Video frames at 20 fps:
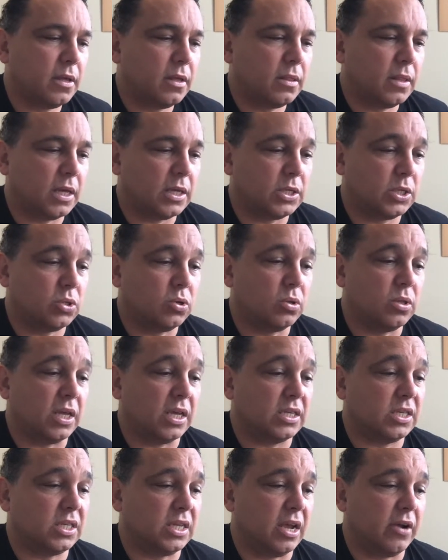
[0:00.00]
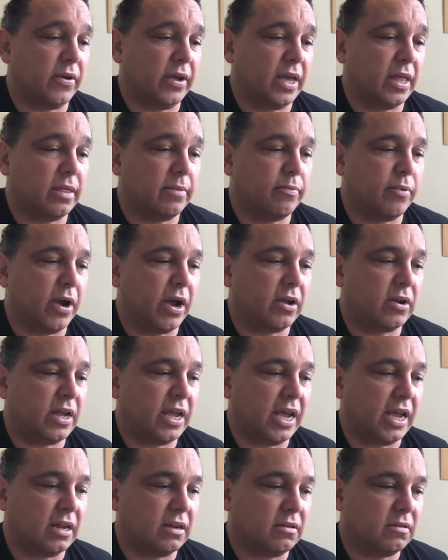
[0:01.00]
They stood there staring at the brown
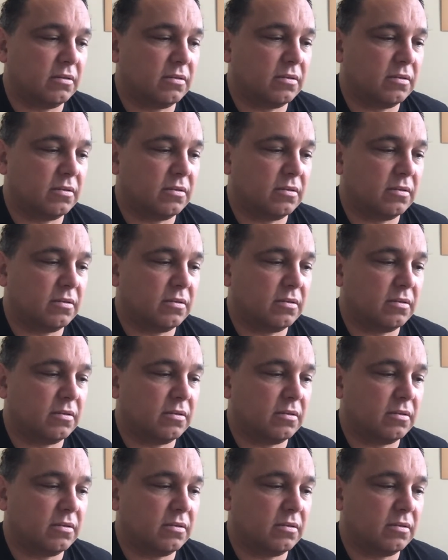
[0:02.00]
hen.